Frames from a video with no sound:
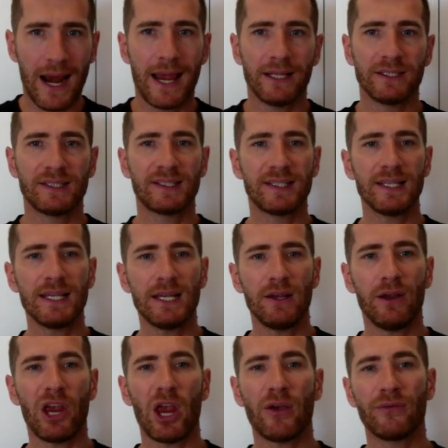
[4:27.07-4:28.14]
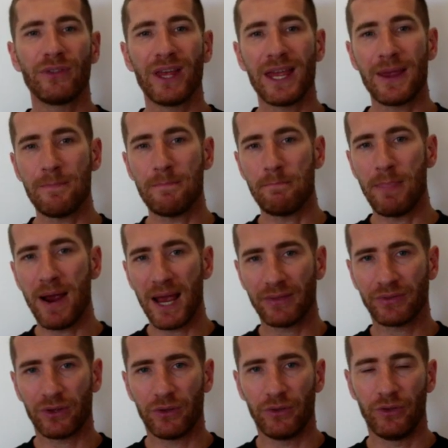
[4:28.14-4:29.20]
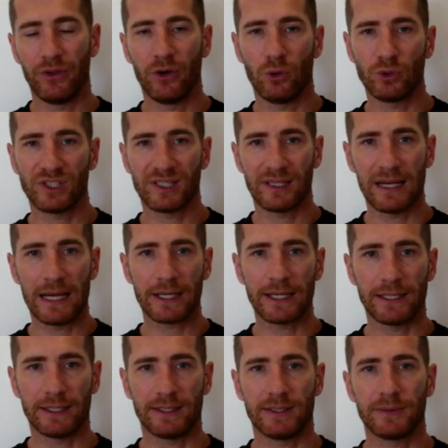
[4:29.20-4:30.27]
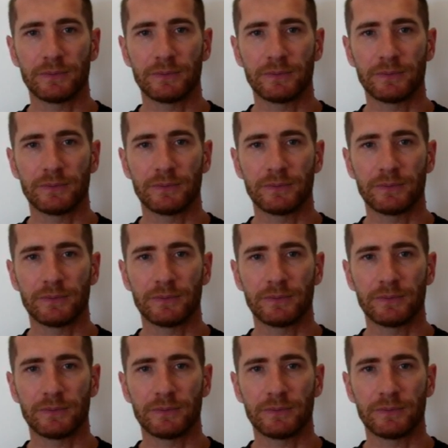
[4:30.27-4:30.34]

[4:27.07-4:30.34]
and see if they met those targets.